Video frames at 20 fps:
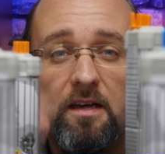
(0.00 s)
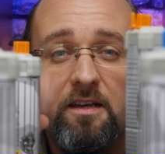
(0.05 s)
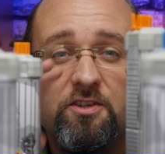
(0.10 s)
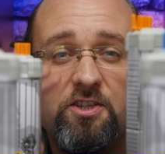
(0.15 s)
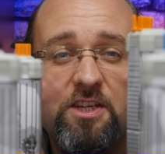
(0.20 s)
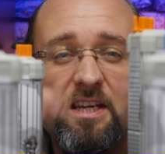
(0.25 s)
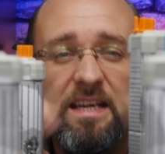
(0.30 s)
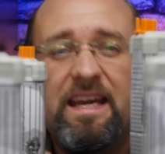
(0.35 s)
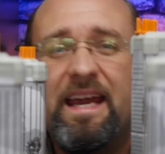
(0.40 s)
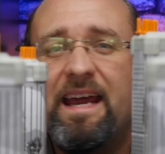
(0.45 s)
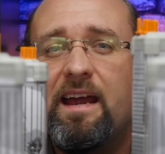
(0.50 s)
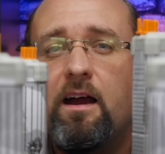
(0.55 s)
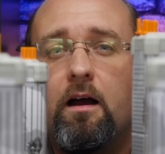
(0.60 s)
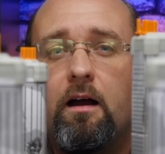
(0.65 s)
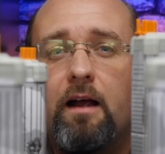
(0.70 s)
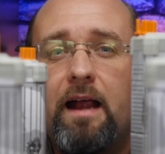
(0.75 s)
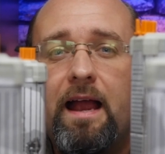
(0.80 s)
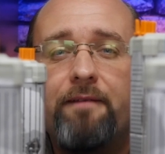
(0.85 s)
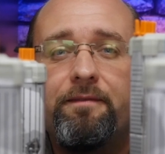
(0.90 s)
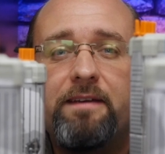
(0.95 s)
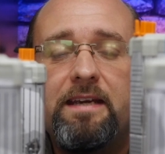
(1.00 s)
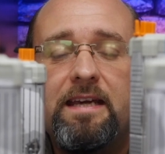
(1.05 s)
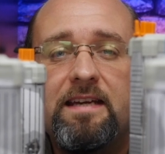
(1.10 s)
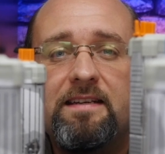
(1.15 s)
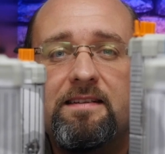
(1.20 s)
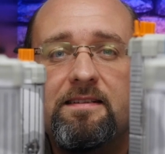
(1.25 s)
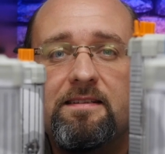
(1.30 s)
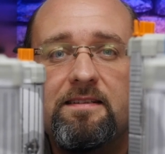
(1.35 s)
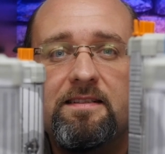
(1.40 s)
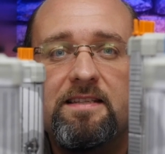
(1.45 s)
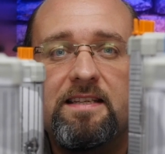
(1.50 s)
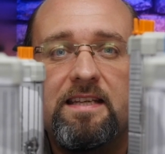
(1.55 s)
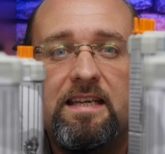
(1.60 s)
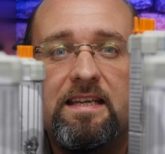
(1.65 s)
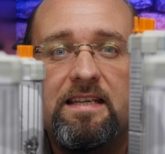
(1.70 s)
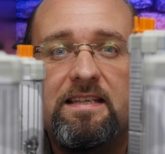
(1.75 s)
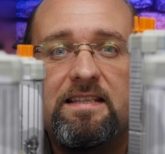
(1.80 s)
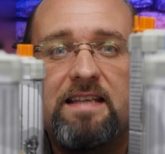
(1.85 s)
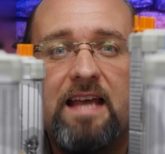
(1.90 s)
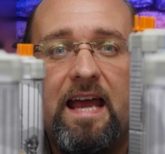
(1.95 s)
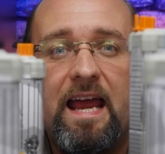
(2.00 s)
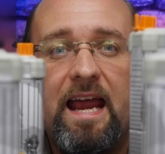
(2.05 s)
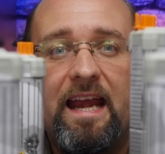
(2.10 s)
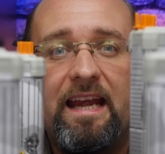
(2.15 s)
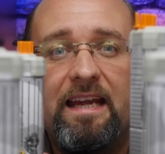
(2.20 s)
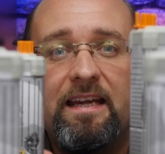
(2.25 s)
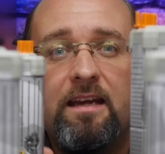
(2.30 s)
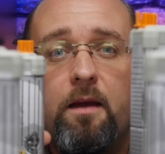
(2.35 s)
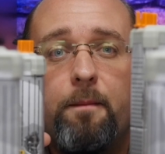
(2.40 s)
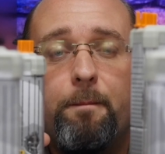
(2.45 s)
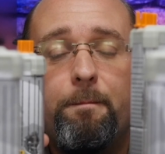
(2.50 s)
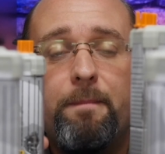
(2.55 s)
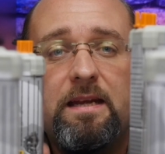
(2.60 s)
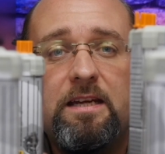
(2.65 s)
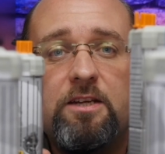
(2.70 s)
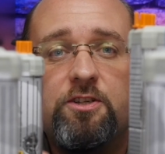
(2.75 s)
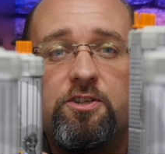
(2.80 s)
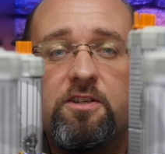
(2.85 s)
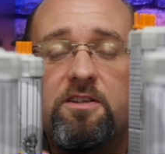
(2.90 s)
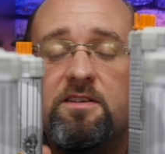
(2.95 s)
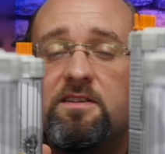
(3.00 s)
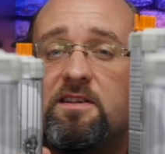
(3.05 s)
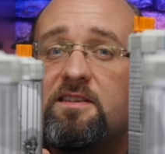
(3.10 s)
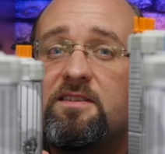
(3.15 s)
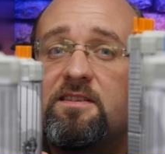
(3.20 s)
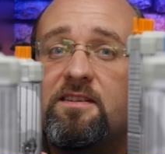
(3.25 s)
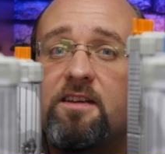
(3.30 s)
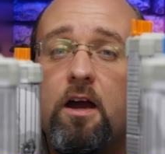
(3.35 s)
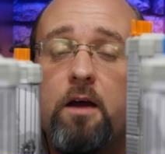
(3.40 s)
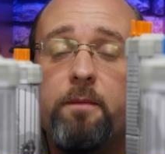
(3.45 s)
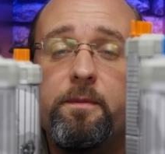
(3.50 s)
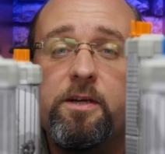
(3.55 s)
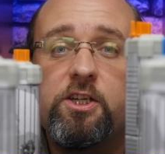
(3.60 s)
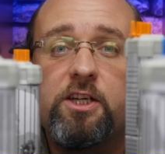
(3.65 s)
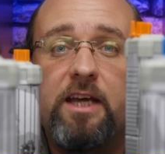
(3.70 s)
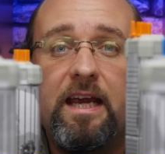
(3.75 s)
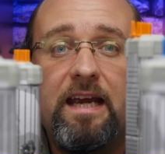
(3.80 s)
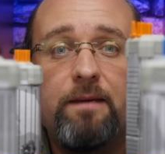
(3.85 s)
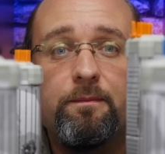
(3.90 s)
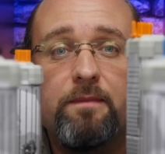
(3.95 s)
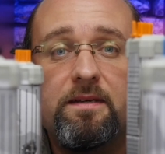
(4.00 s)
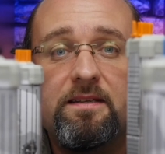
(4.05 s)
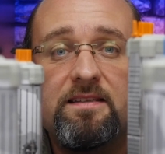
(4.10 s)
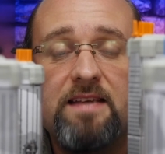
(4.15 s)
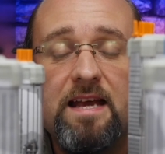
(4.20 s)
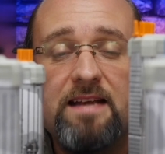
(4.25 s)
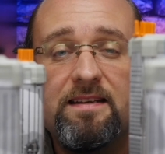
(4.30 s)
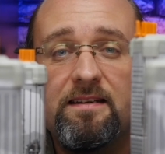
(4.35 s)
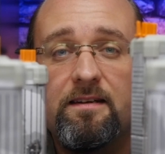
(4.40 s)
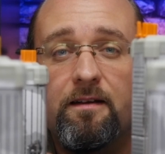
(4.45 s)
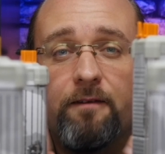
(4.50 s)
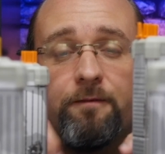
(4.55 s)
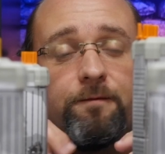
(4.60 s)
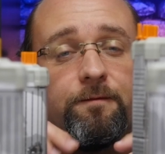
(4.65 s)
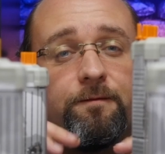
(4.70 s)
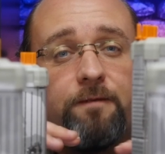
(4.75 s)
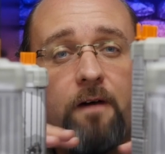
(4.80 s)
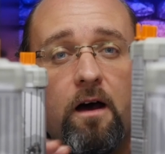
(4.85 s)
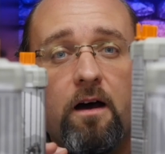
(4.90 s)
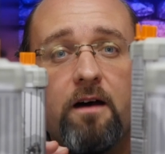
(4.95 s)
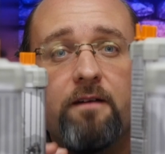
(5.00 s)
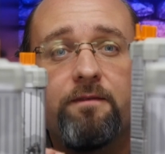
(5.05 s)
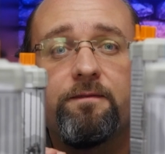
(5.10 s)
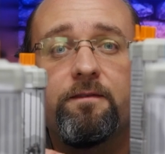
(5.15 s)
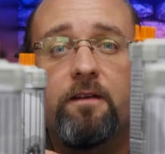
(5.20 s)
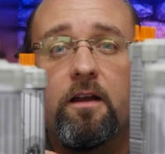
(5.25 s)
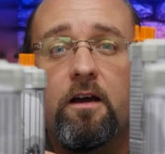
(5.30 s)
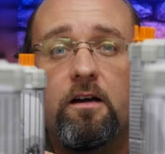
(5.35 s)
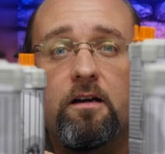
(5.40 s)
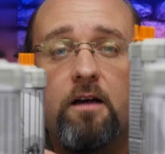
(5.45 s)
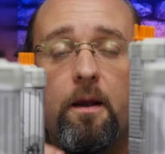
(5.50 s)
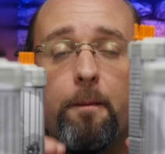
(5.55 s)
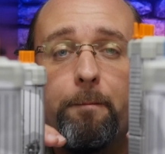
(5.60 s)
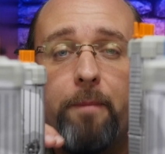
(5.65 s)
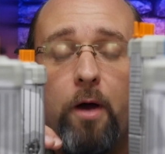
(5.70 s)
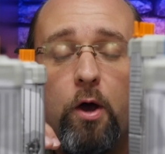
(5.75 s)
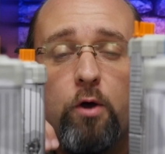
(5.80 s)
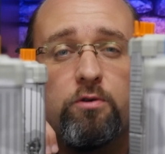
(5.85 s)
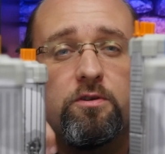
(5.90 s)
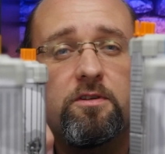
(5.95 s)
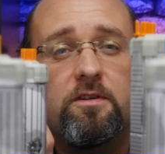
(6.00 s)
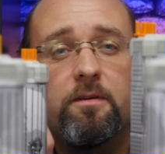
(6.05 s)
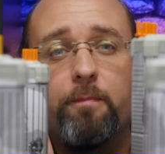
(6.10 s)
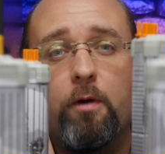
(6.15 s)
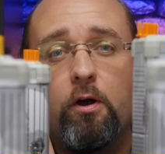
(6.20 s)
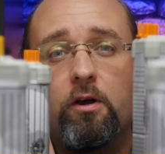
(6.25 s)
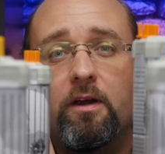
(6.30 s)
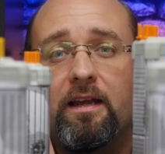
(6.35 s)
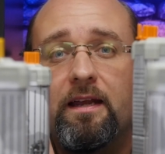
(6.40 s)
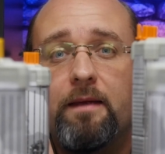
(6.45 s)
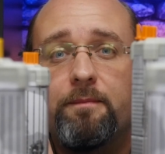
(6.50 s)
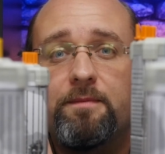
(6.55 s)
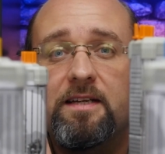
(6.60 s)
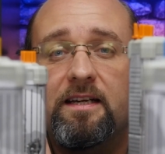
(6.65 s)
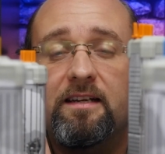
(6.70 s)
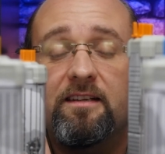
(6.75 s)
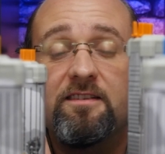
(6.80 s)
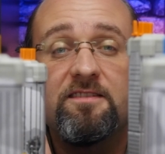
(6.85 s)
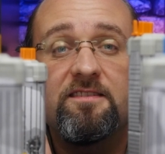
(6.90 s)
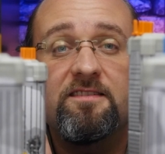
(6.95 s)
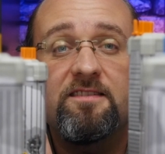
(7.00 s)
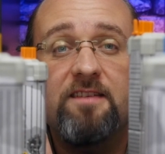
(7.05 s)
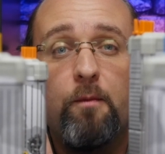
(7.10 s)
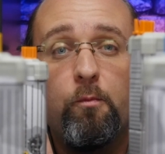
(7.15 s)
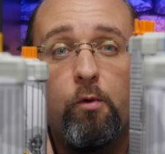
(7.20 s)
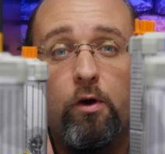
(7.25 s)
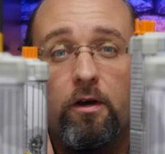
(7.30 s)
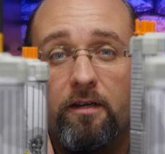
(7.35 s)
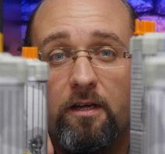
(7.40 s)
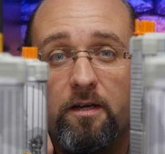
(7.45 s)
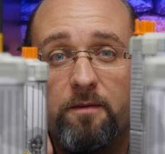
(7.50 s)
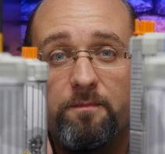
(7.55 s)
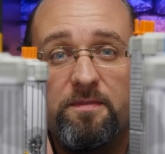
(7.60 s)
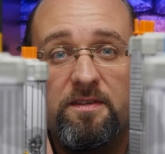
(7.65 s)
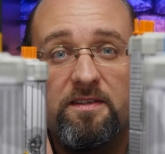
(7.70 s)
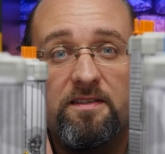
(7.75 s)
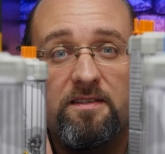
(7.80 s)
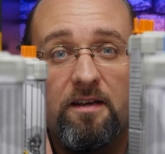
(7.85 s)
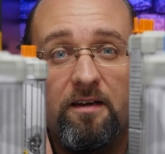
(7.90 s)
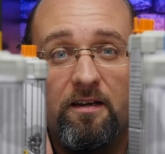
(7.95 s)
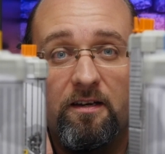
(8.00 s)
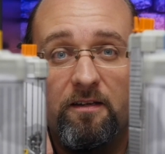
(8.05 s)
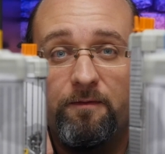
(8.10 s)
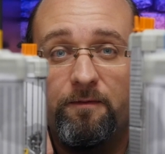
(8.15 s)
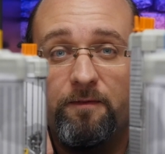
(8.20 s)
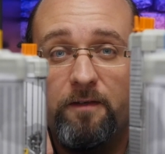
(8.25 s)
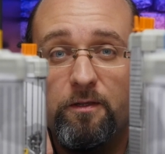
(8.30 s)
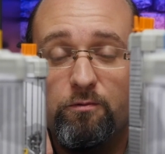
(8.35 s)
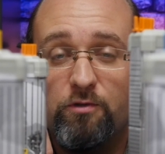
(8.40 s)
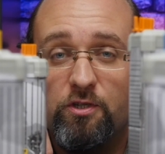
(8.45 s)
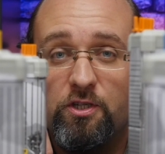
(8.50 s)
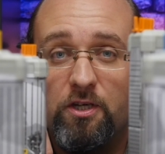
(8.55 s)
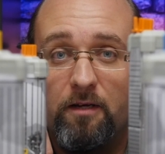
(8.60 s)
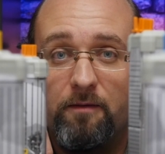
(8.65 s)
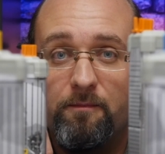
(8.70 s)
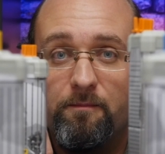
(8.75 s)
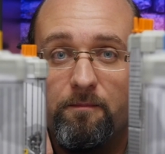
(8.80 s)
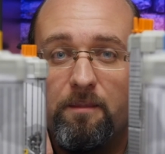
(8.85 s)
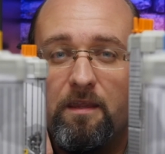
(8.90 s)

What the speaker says: GKR Heavy Hitters is a miniatures skirmish game set in a far-flung, post-apocalyptic and somewhat absurd future,